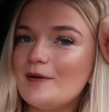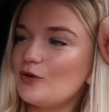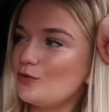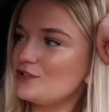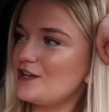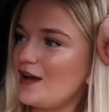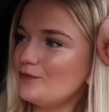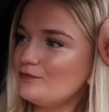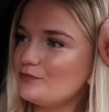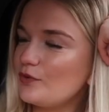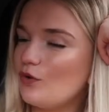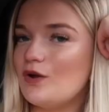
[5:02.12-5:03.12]
McDonald's now,
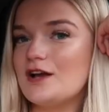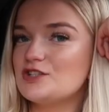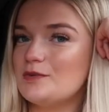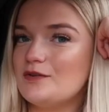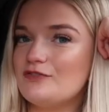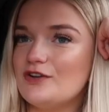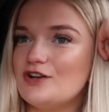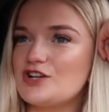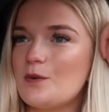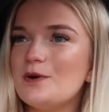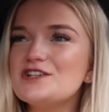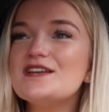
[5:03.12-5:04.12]
or like something for lunch.
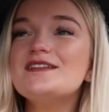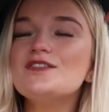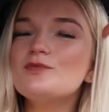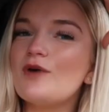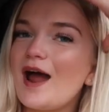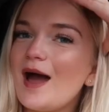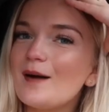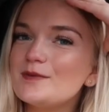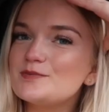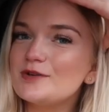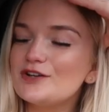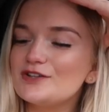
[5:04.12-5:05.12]
I wish they
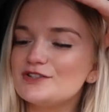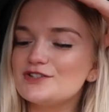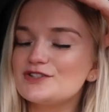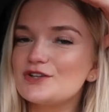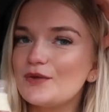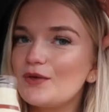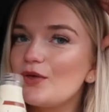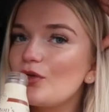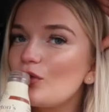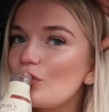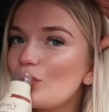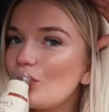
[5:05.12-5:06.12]
wrapped because
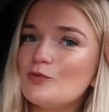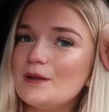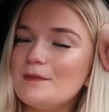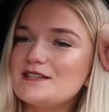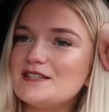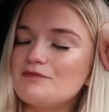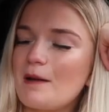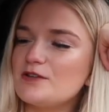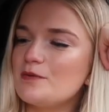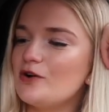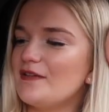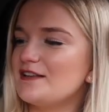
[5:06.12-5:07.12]
I'm already missing the wrap.
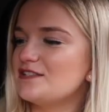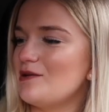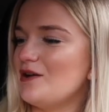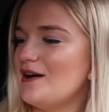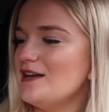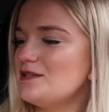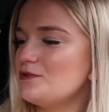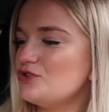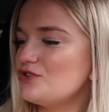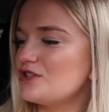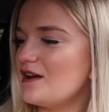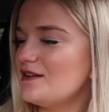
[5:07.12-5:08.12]
Oh my god, that's so nice. Was
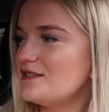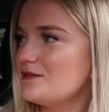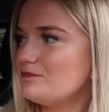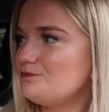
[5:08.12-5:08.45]
yours nice?